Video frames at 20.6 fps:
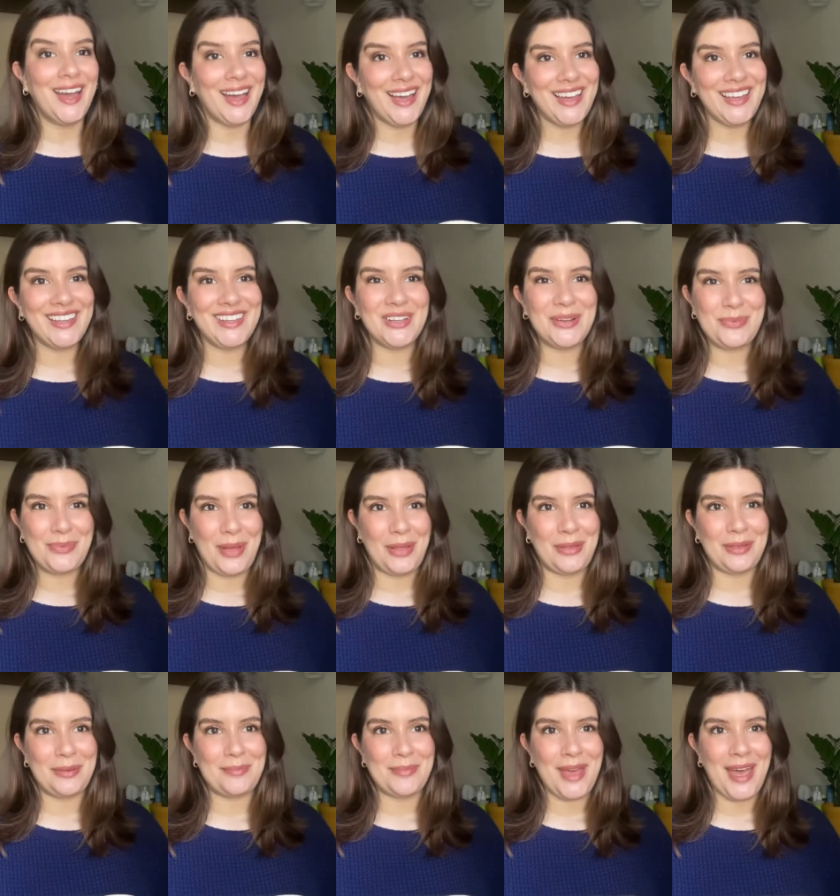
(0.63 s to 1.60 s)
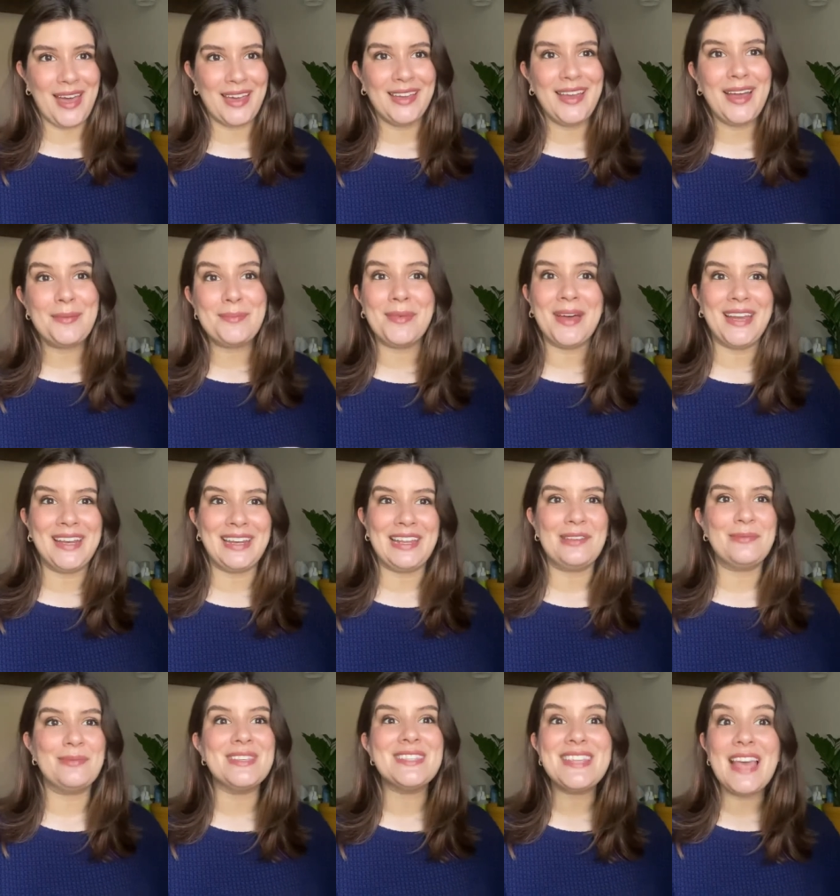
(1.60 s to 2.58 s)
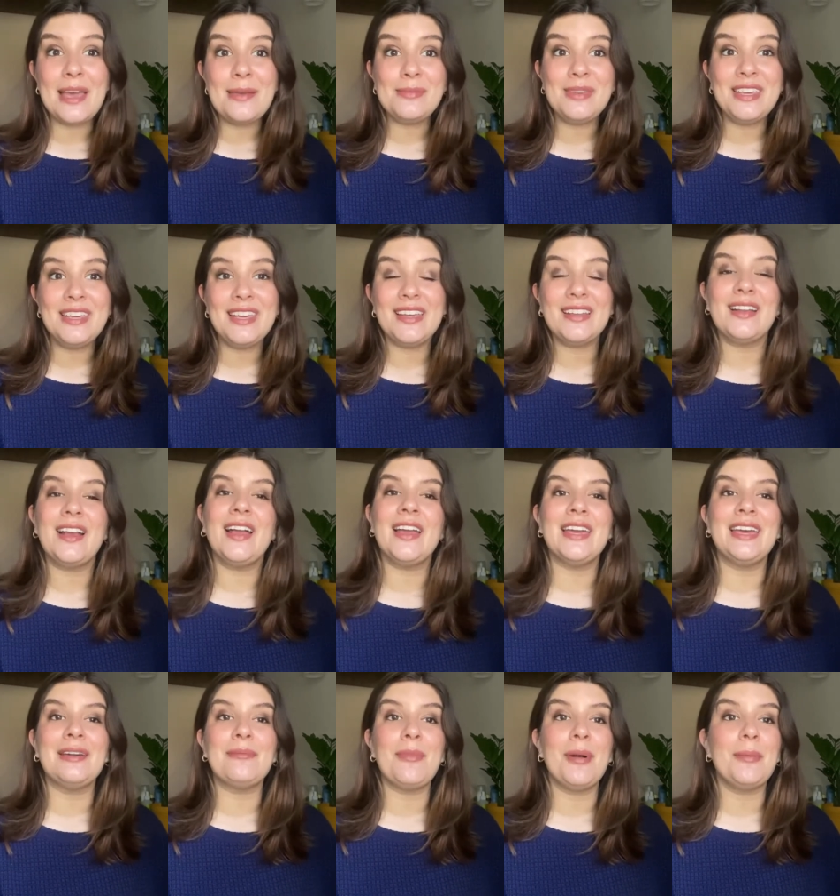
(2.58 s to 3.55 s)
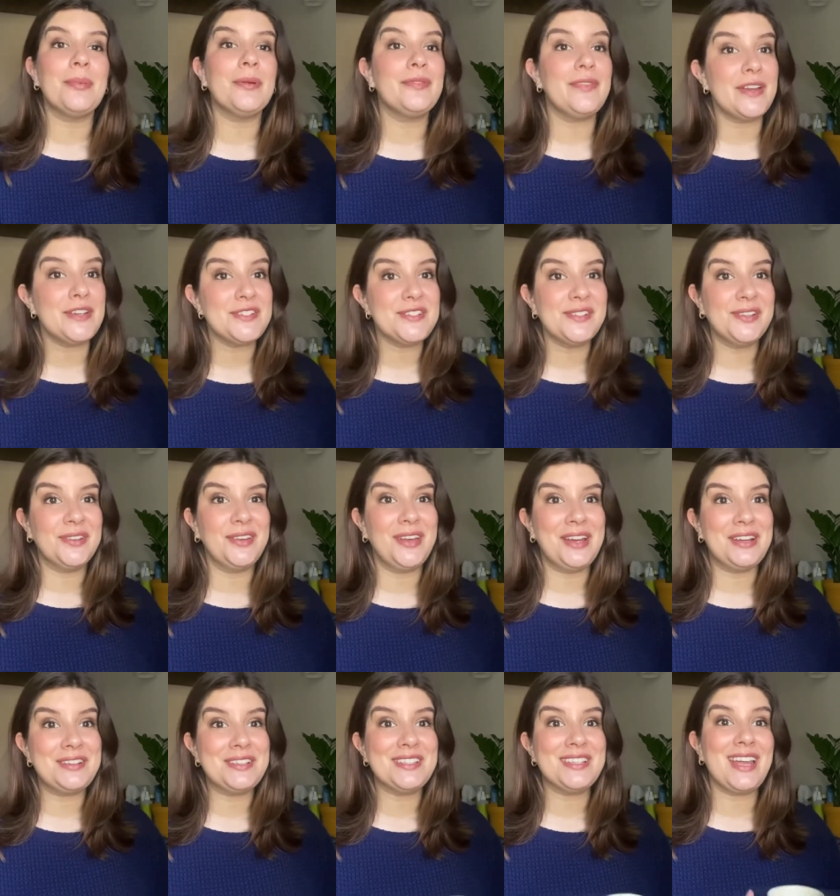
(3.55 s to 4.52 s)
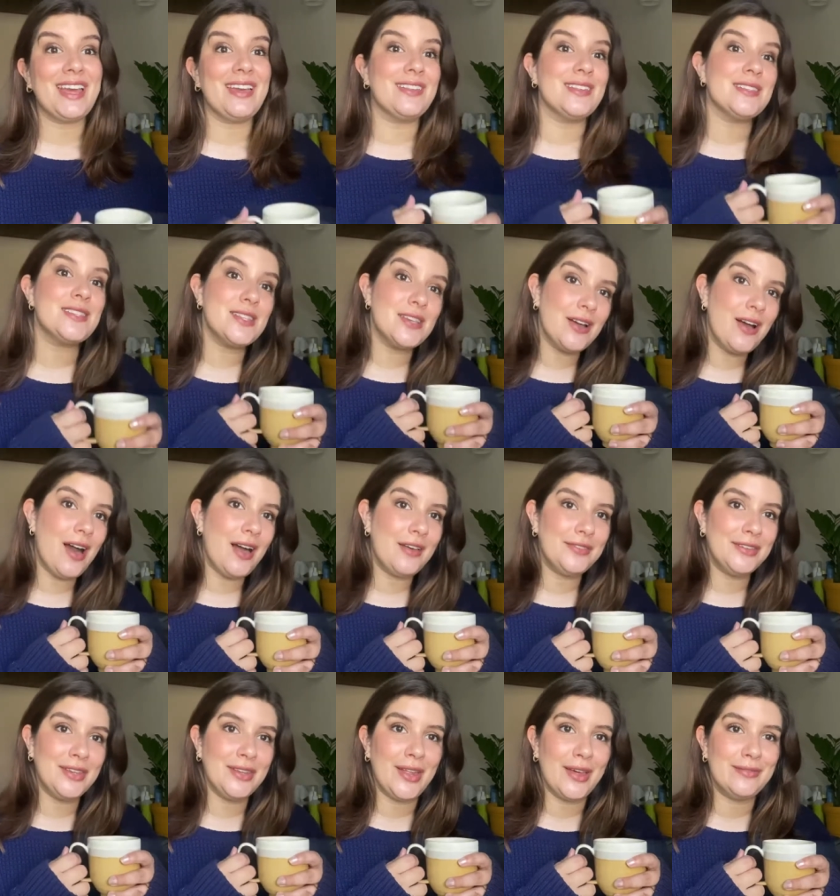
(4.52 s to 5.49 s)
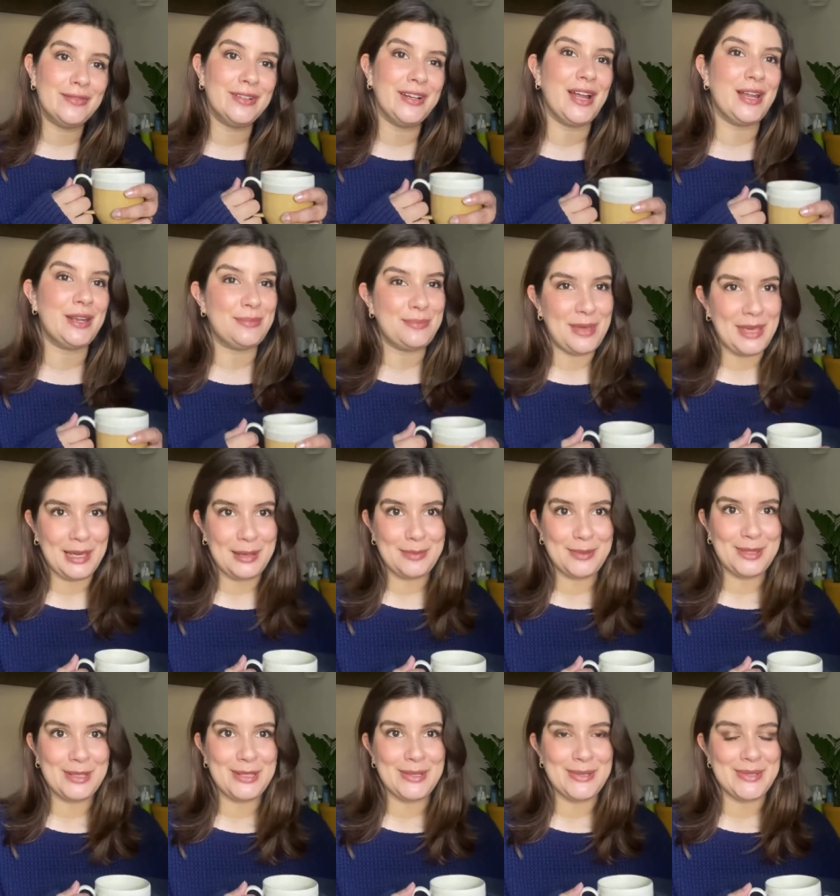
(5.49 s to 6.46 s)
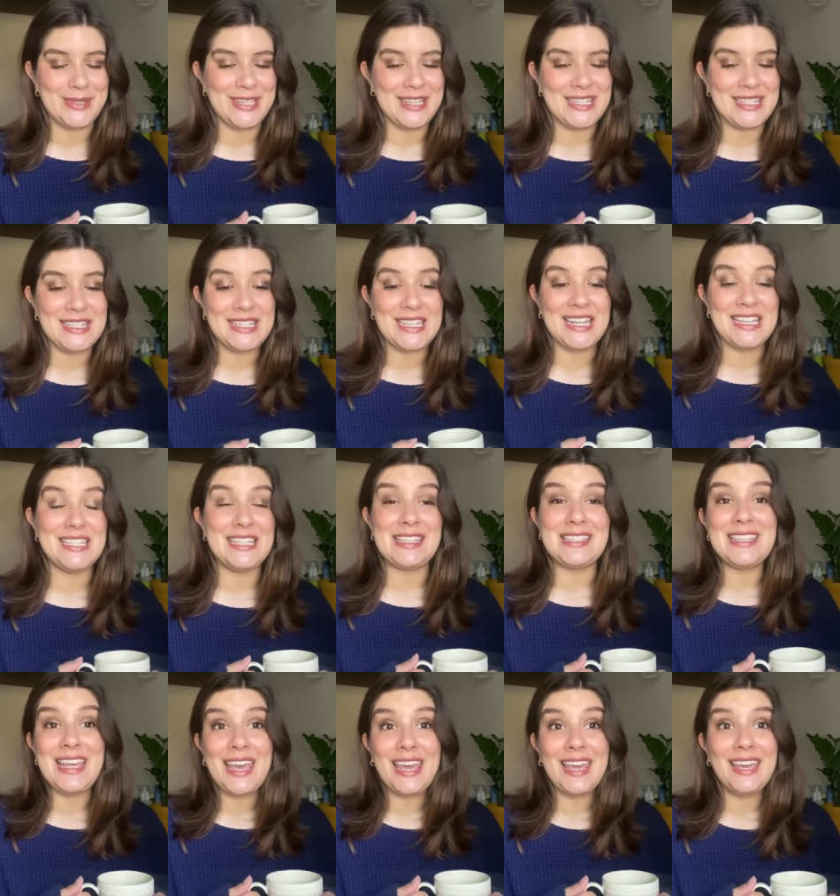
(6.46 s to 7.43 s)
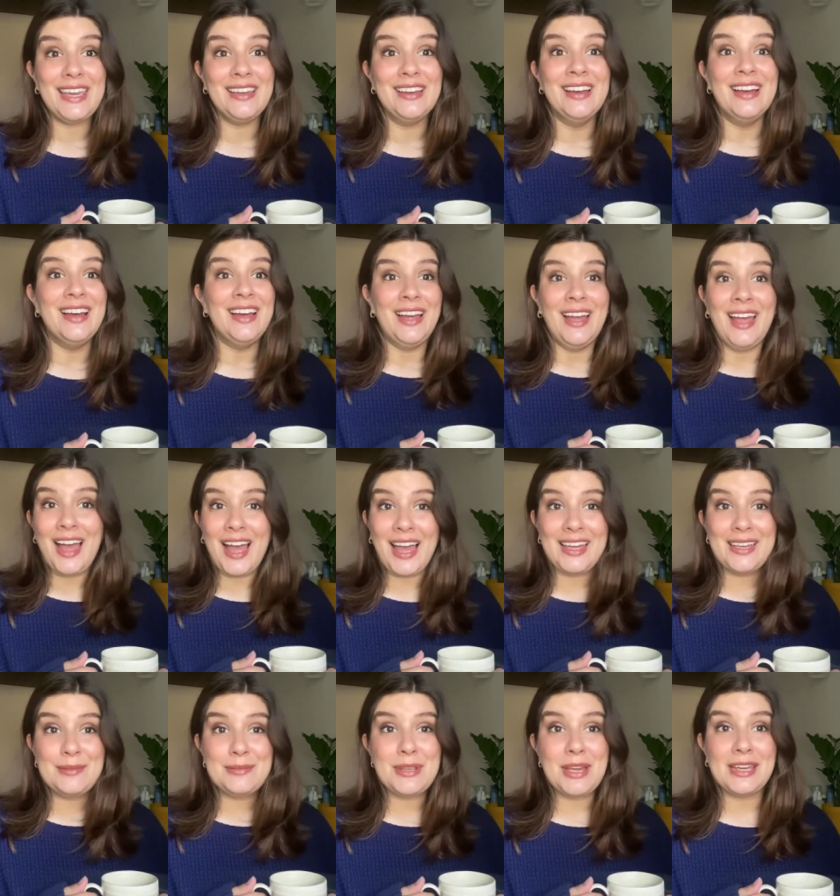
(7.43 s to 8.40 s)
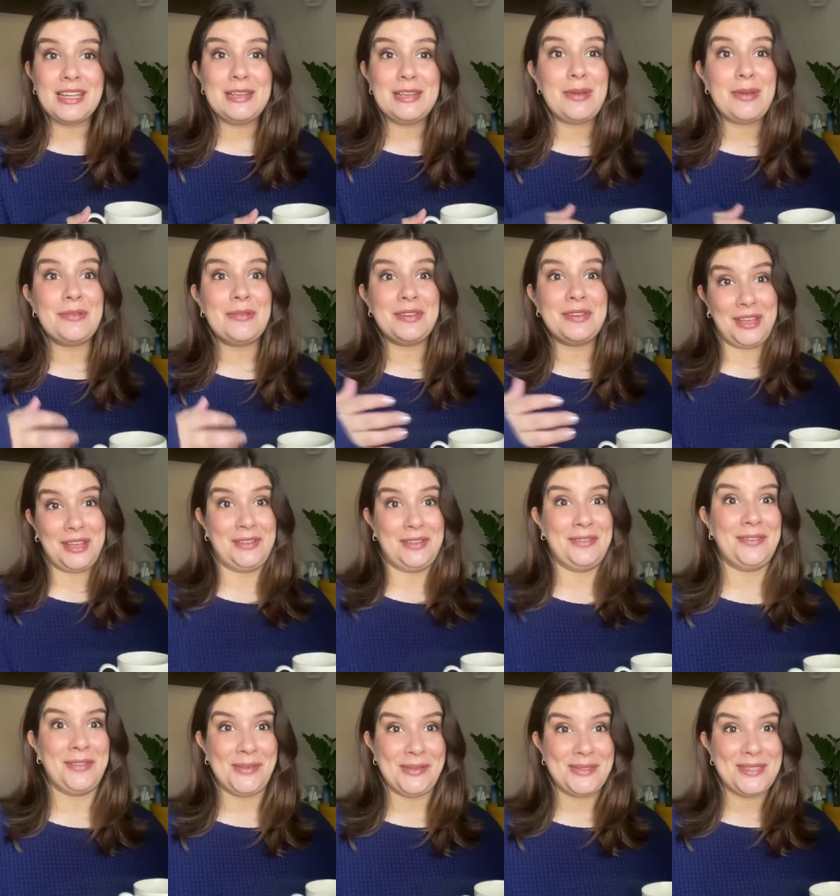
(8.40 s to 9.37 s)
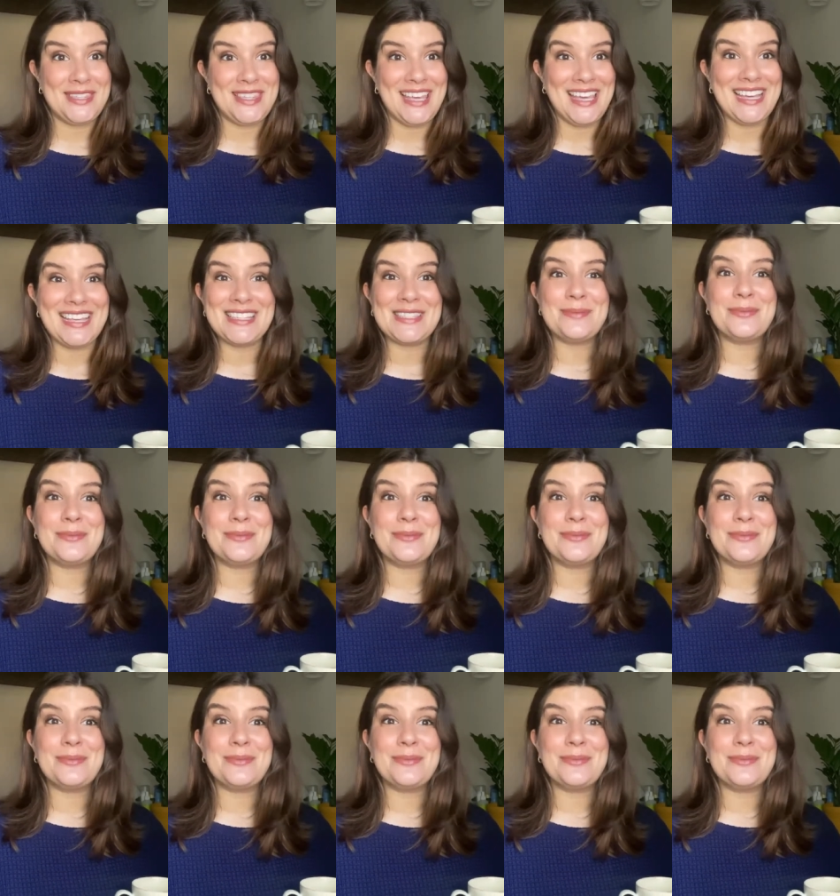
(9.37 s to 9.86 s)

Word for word: Hi, welcome back. My name is Emy and I am a professional hairstylist, a coffee lover, and a makeup enthusiast. And today I am talking about none of those things.